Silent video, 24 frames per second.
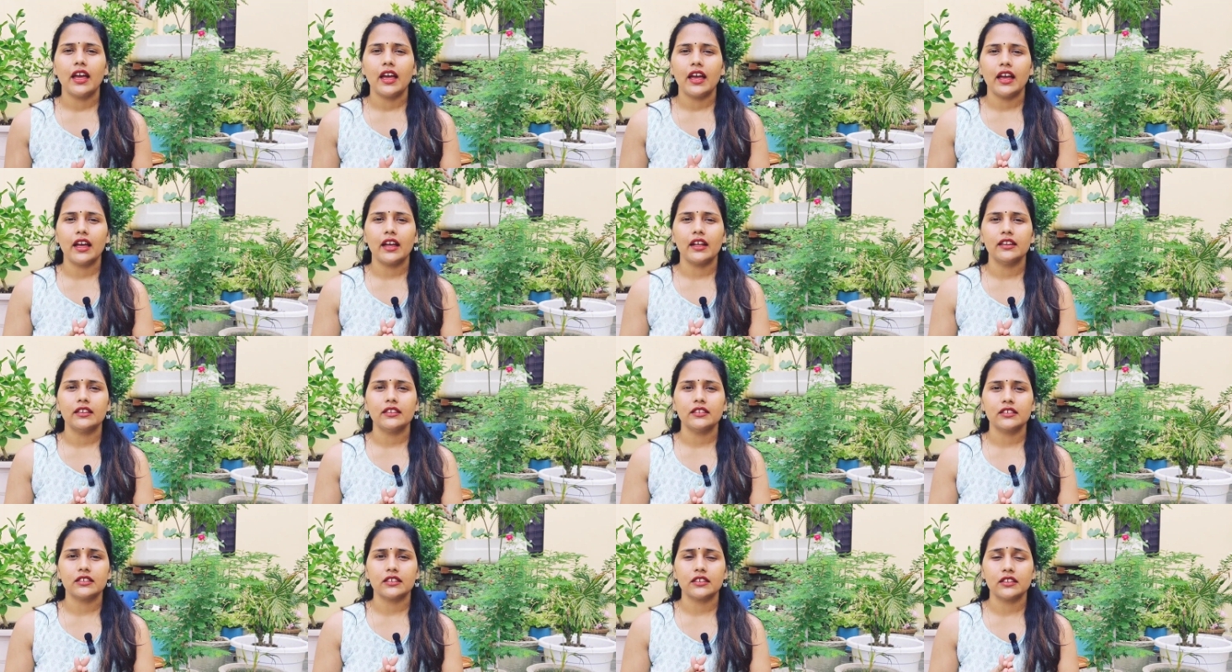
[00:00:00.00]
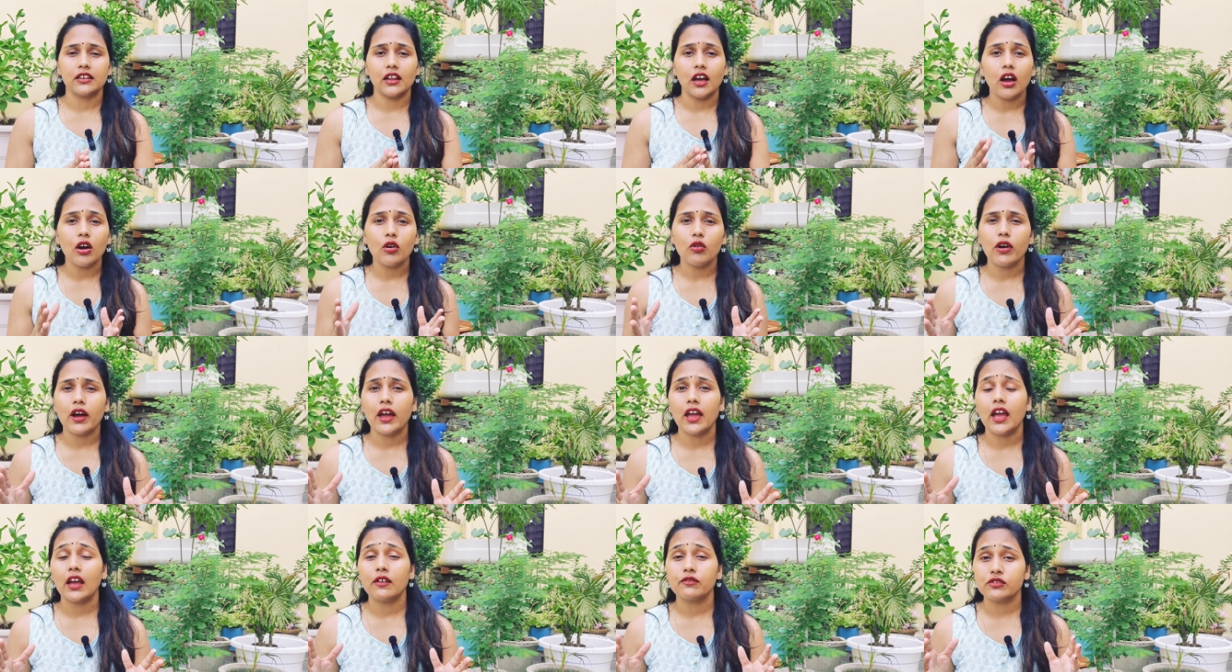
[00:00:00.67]
And now
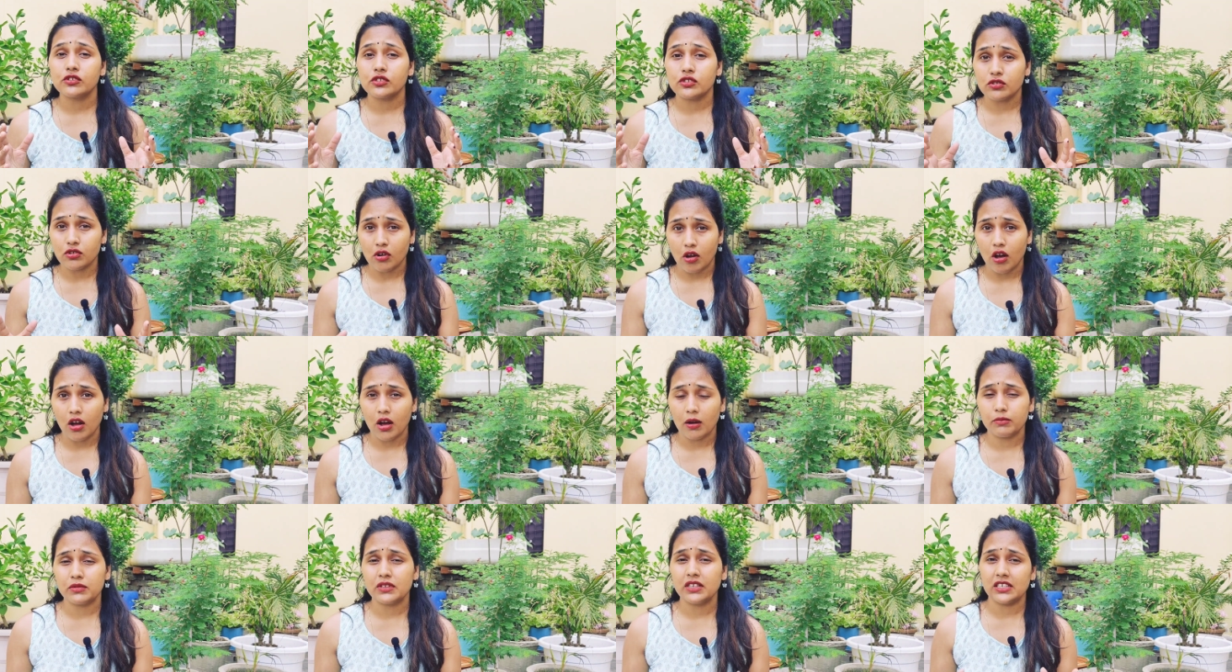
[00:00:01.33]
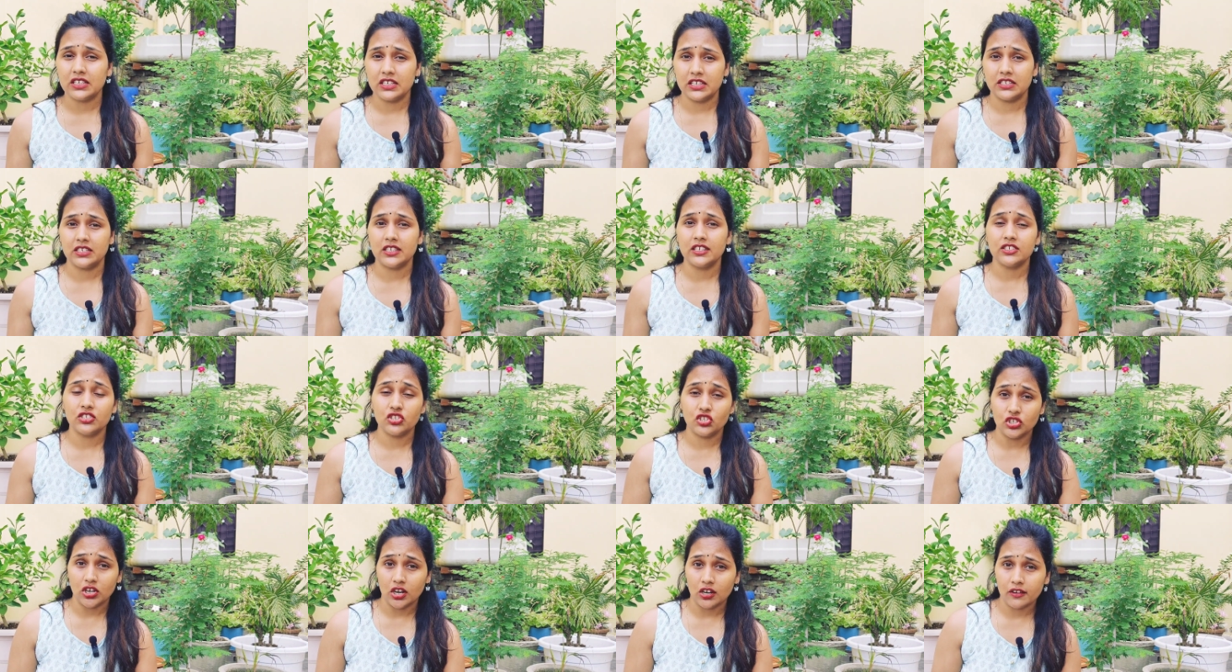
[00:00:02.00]
I have stopped
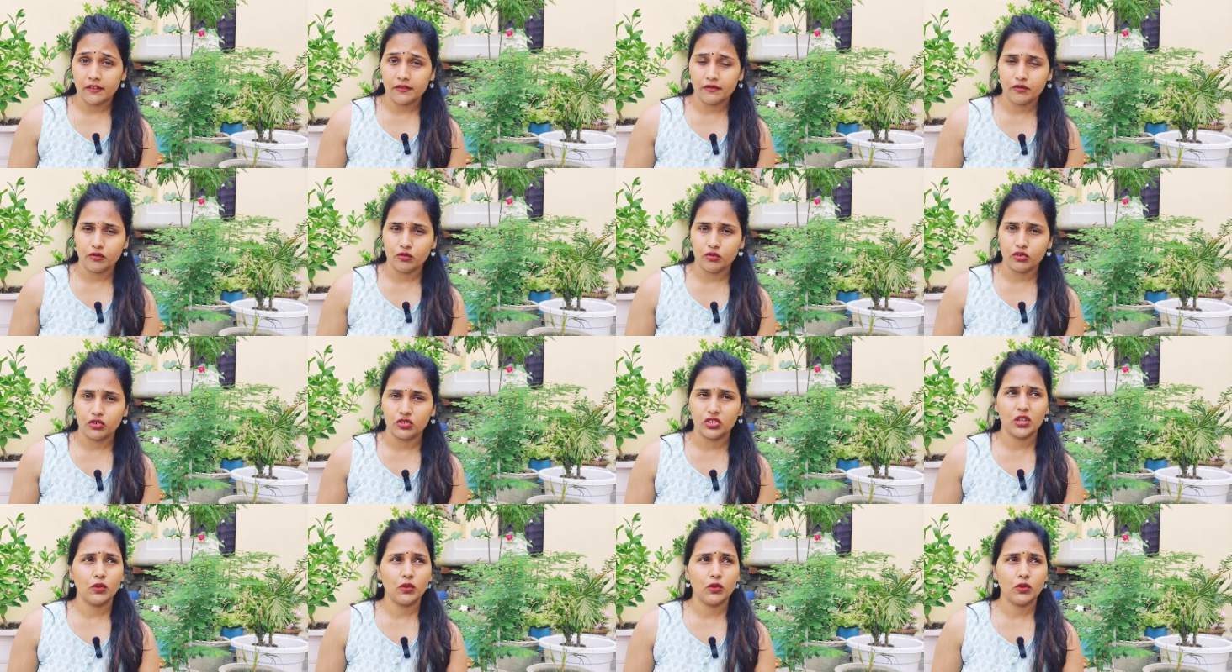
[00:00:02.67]
eating junk food.